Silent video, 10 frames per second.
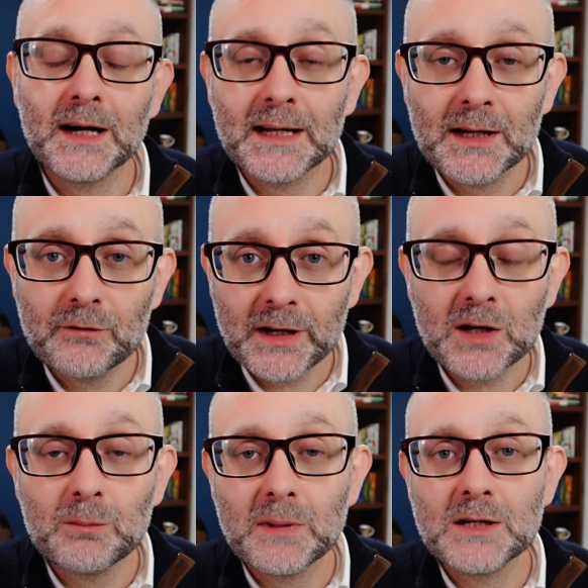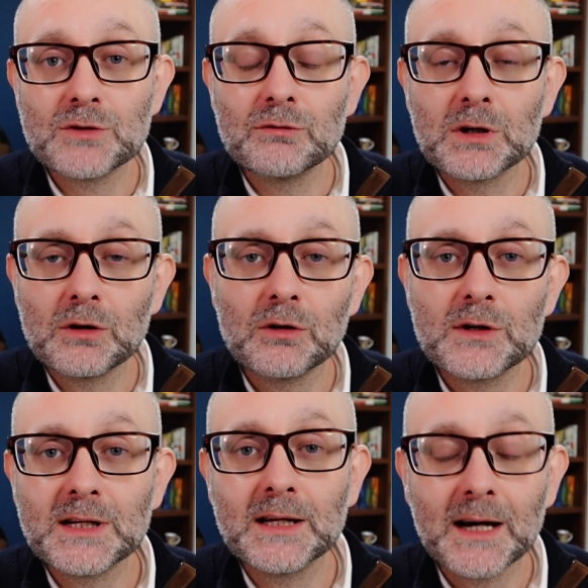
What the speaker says: and I recommend recording